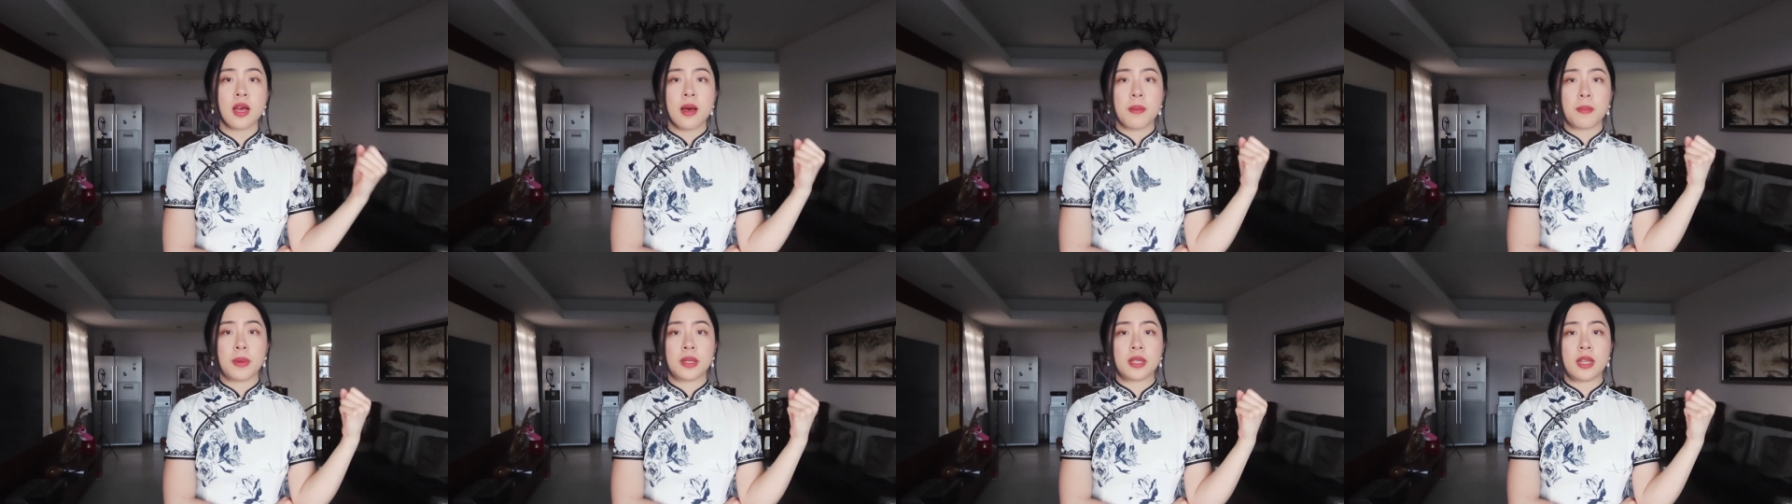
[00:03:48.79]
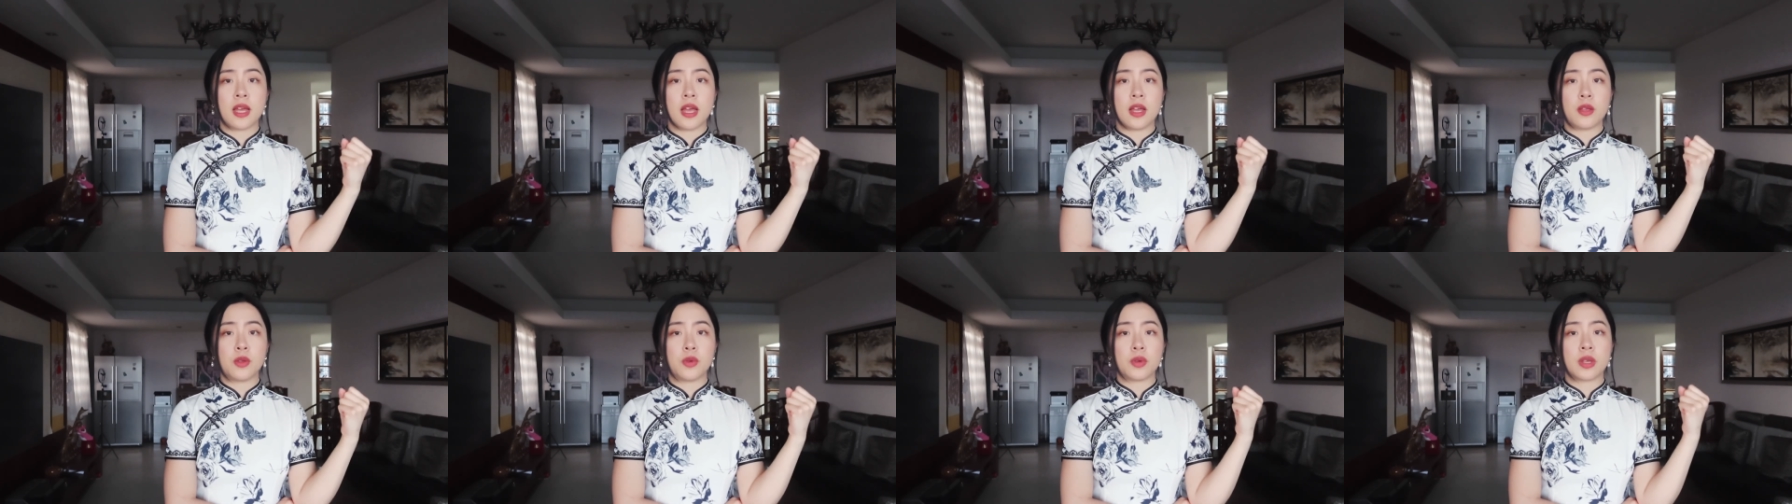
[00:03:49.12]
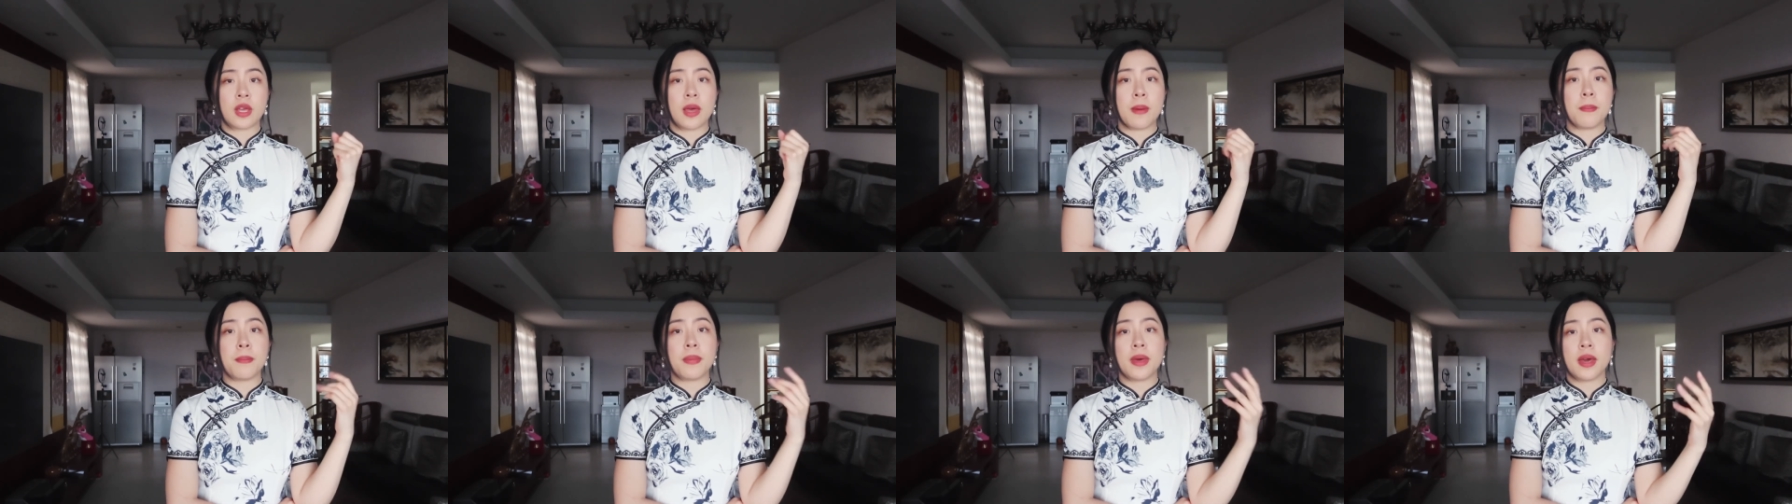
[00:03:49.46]
but then you
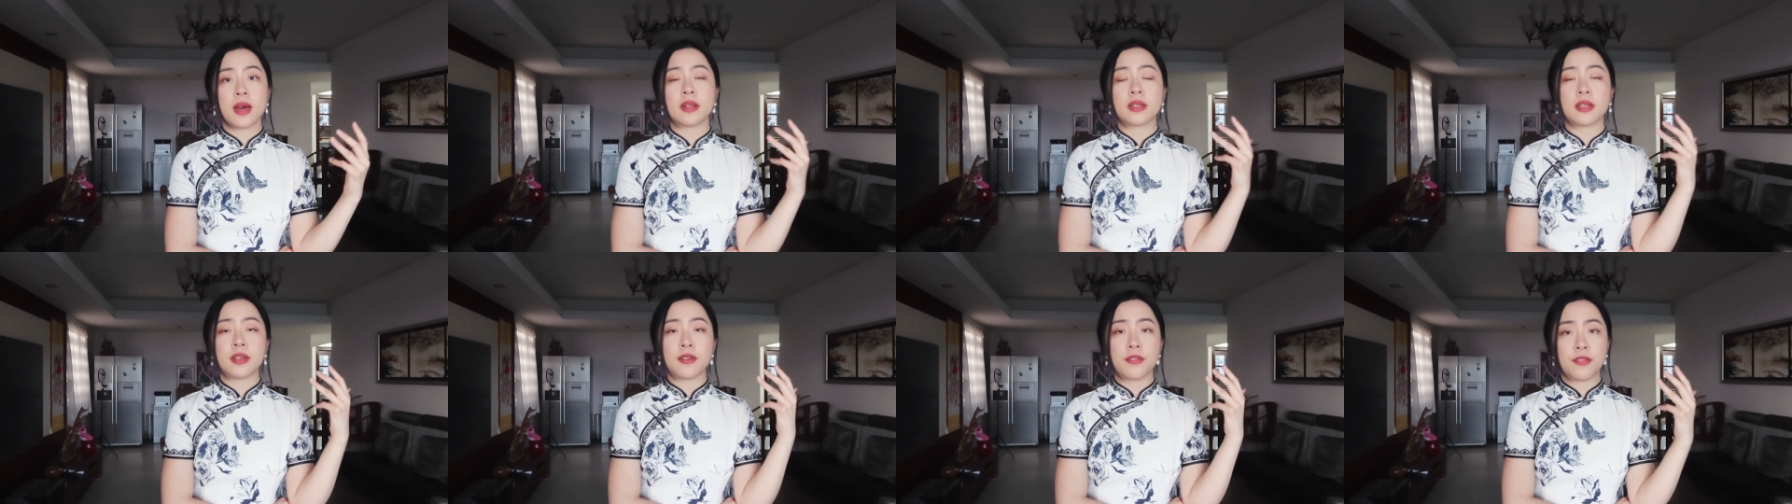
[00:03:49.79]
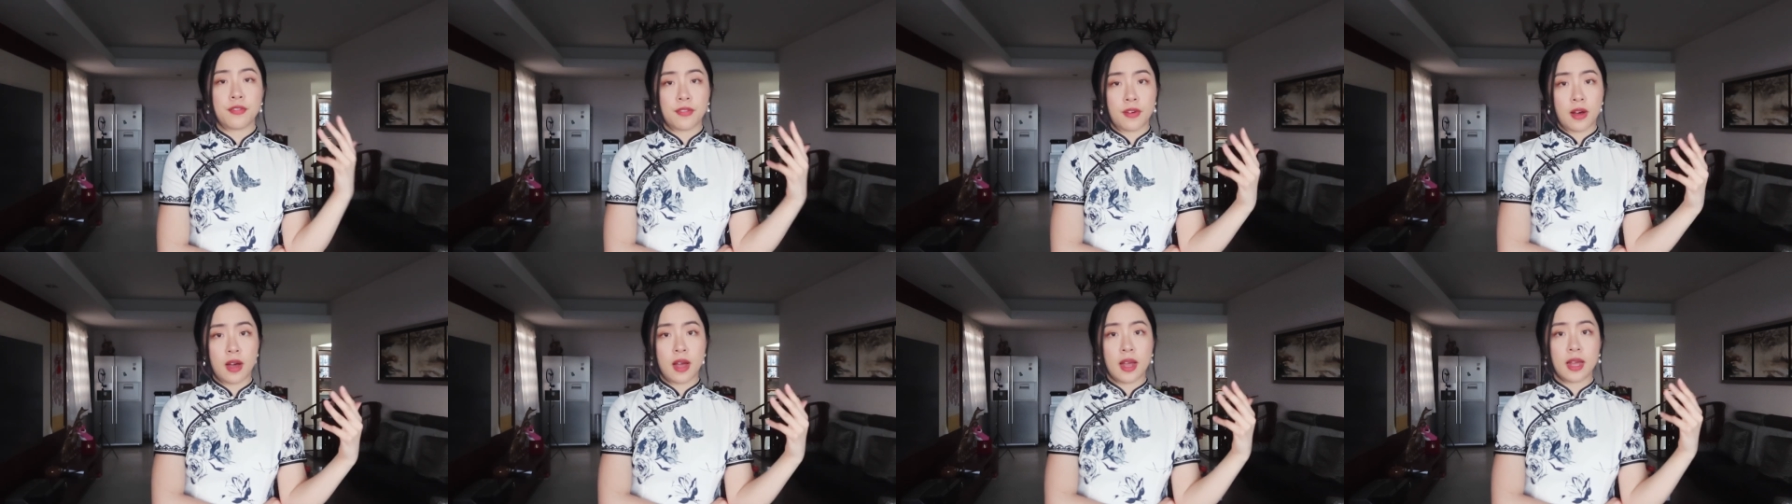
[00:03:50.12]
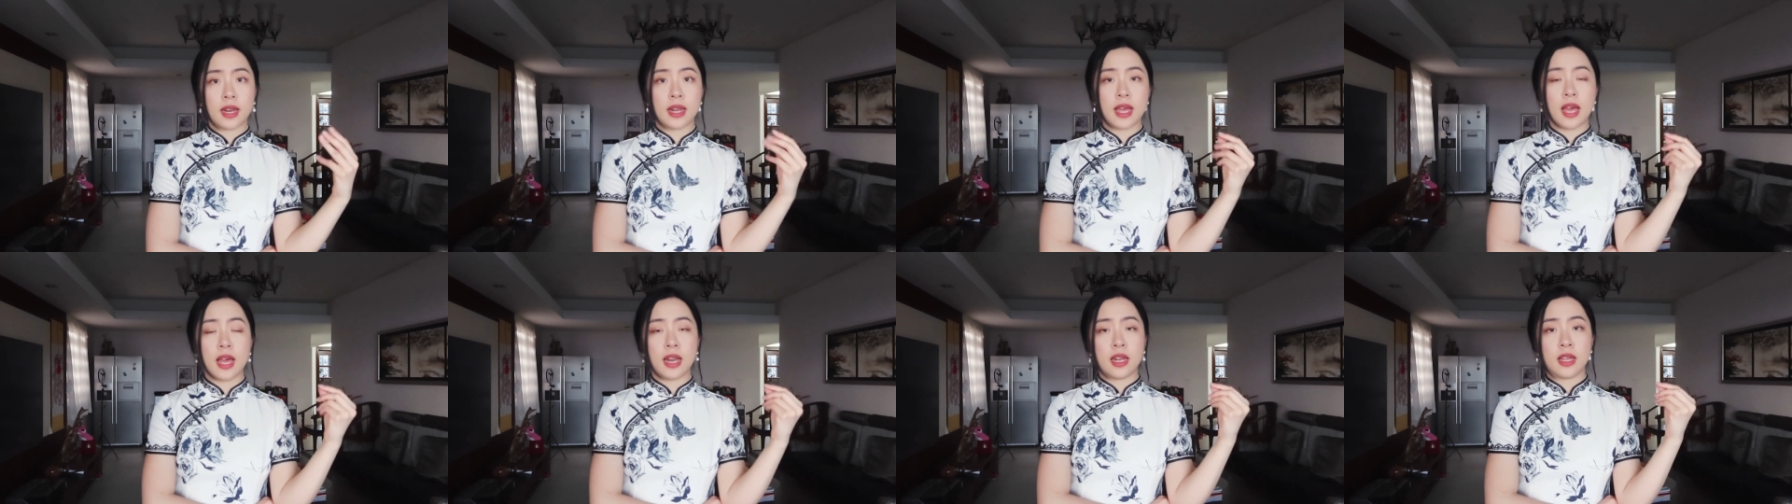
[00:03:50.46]
can barely
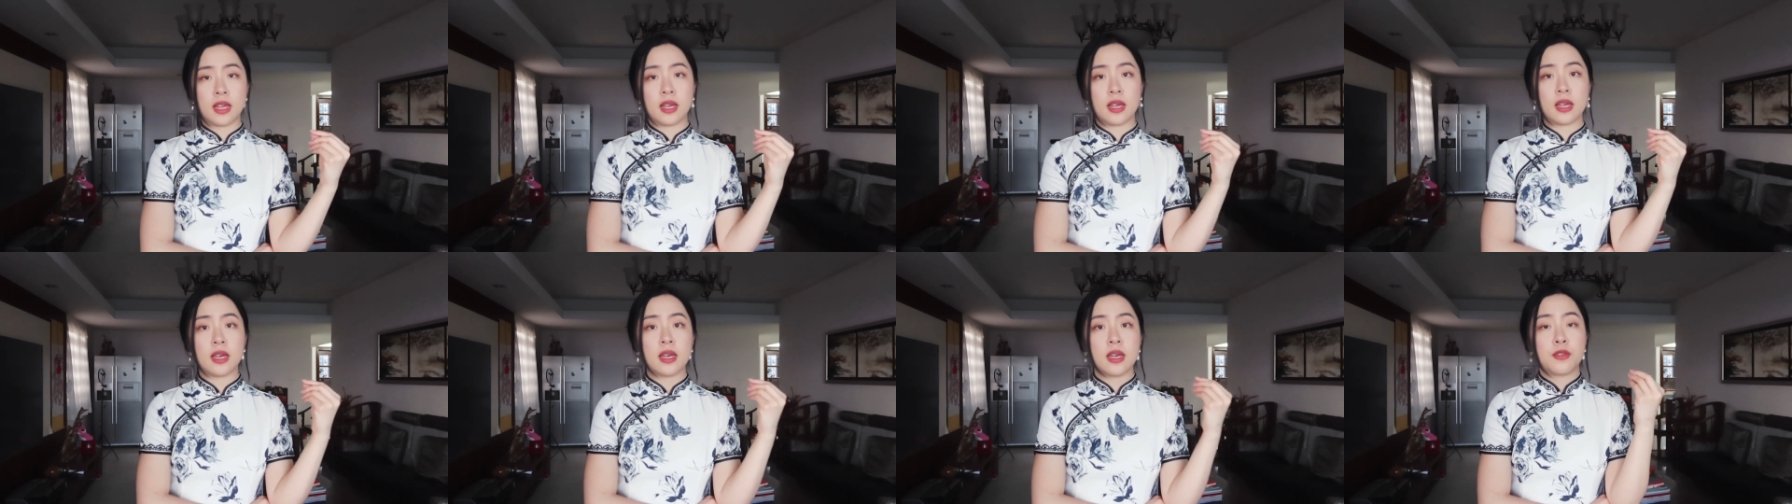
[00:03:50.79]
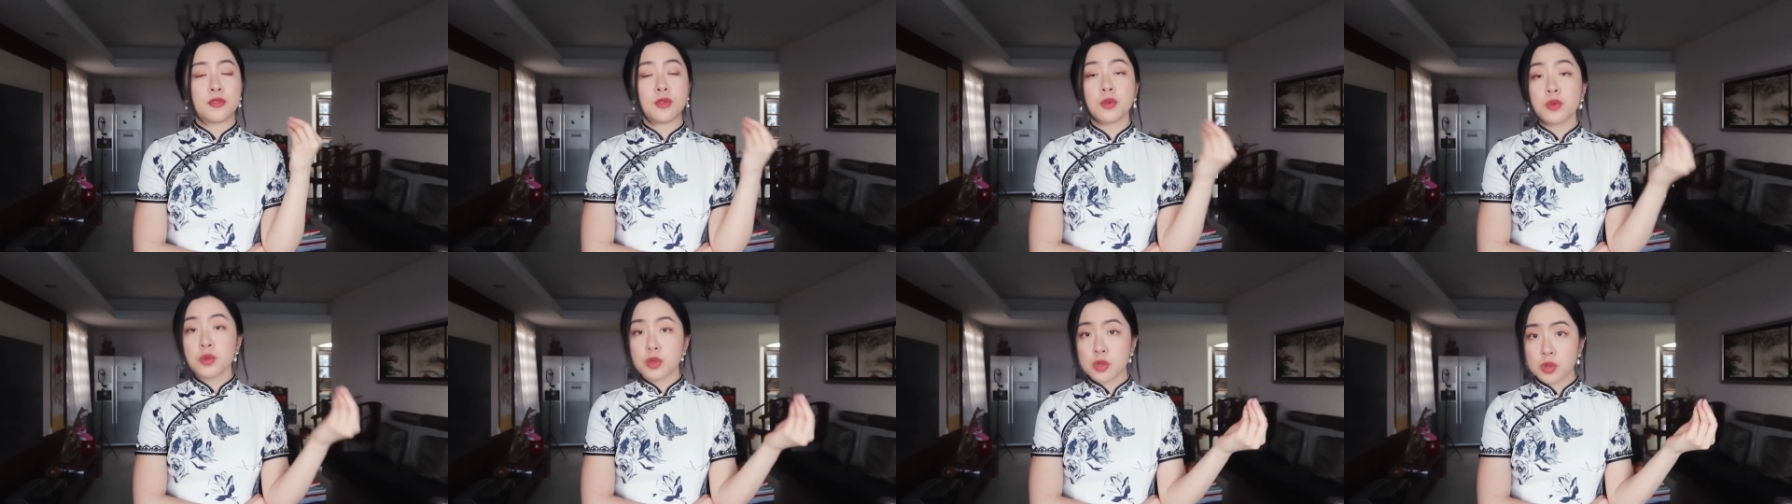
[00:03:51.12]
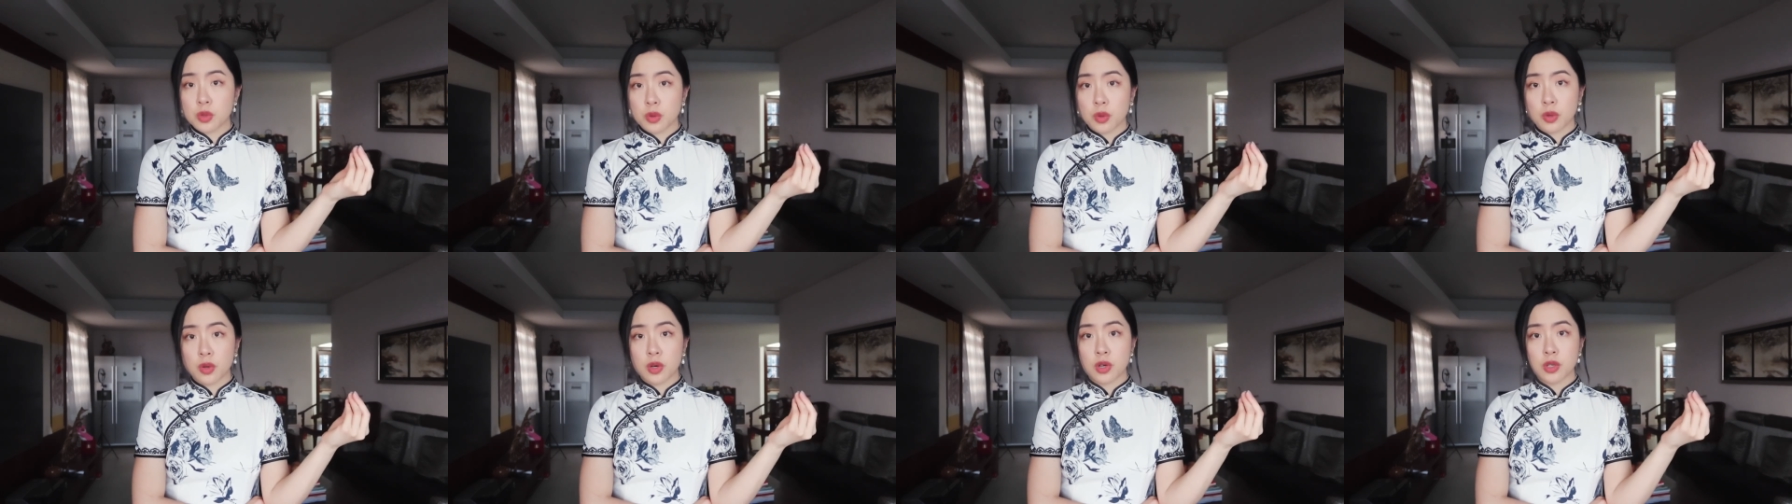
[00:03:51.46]
find any food
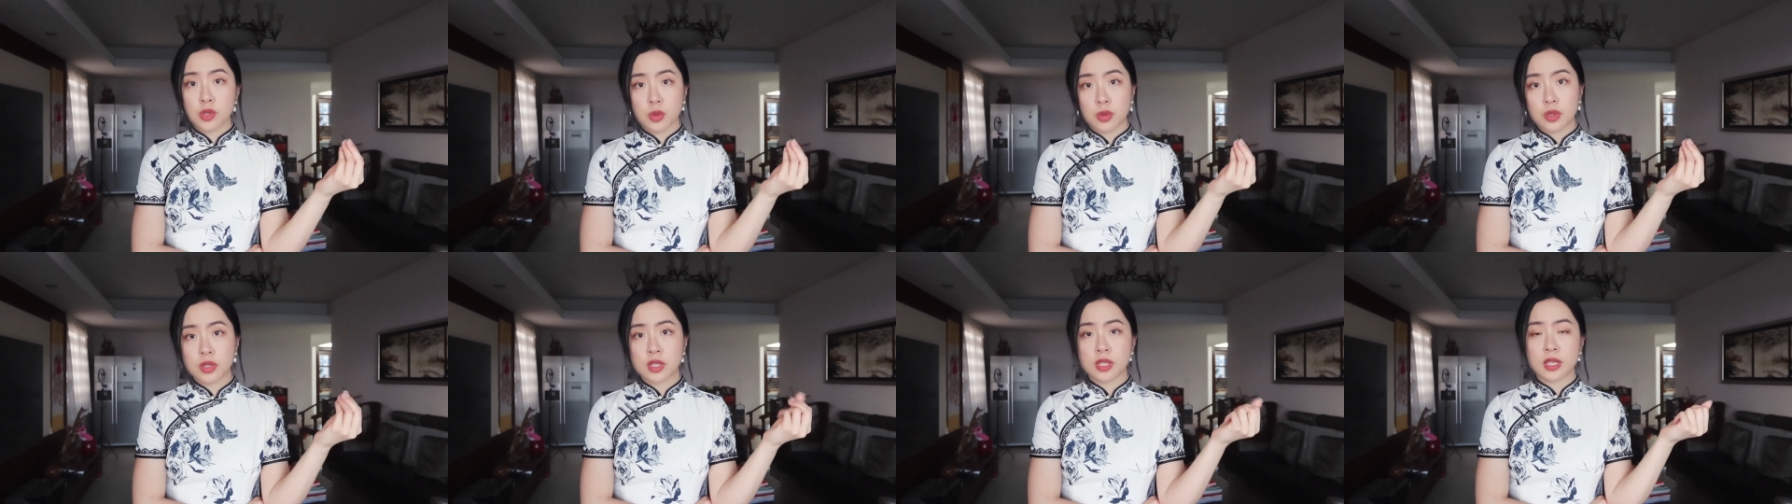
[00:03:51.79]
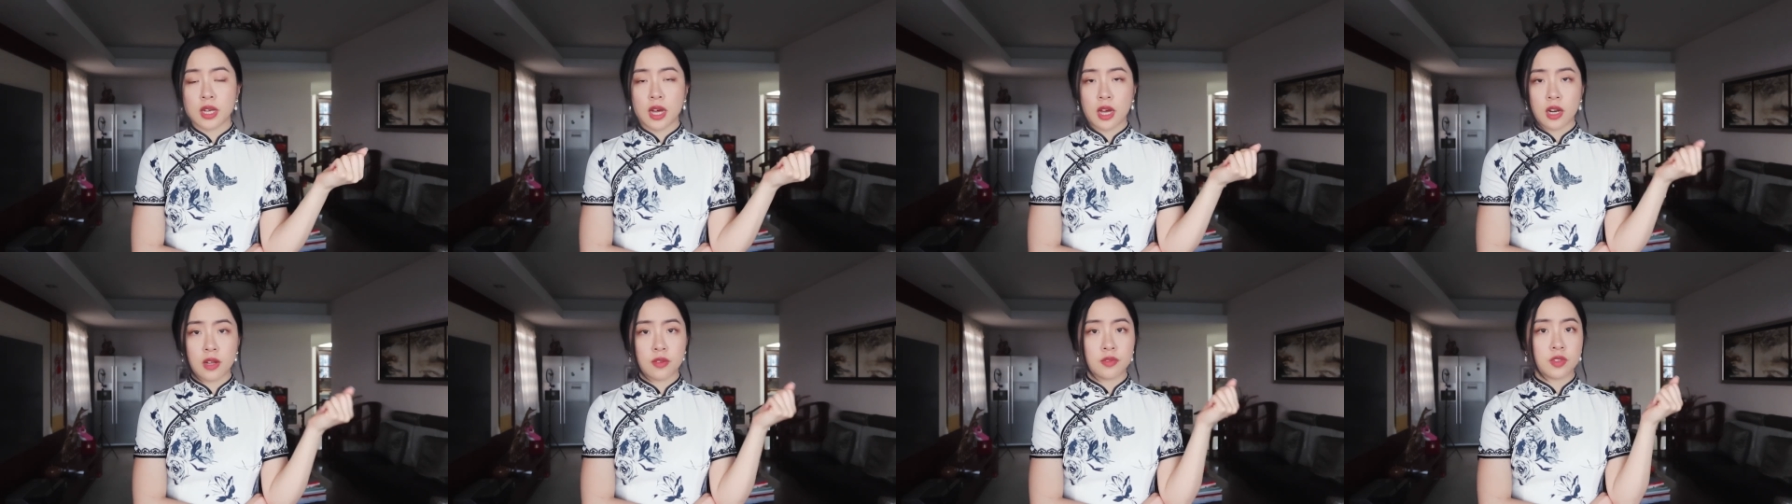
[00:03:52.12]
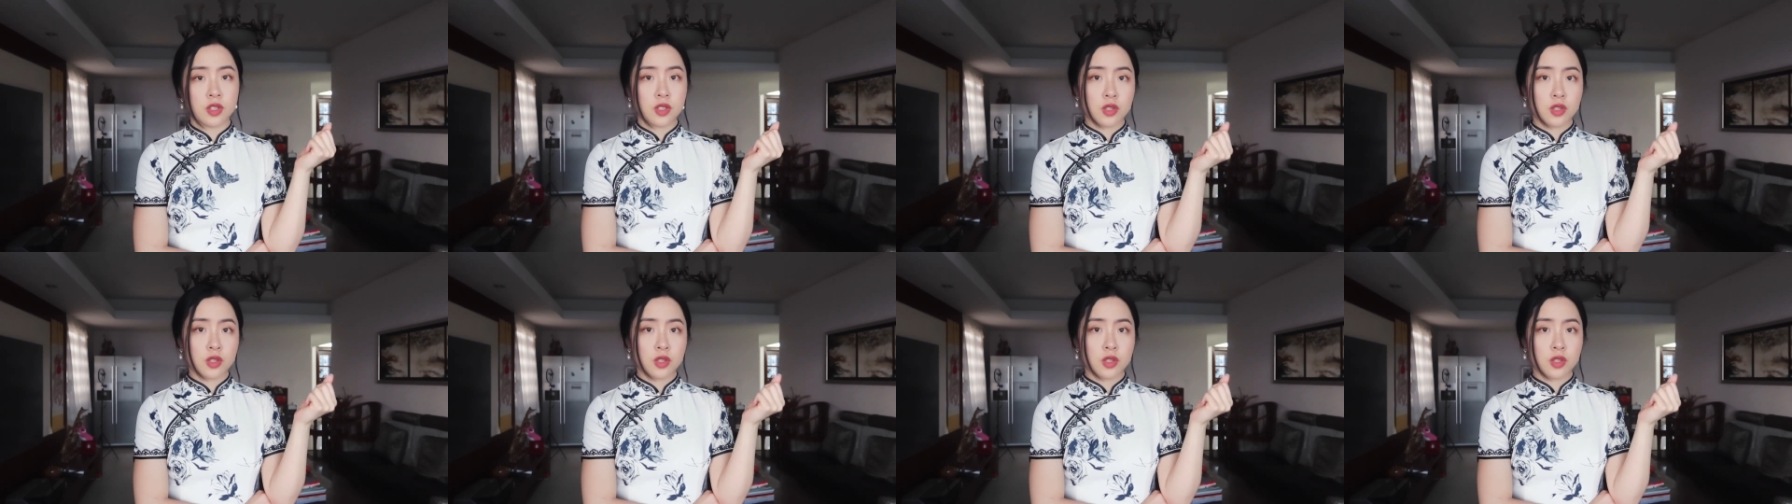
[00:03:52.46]
stores on the side of the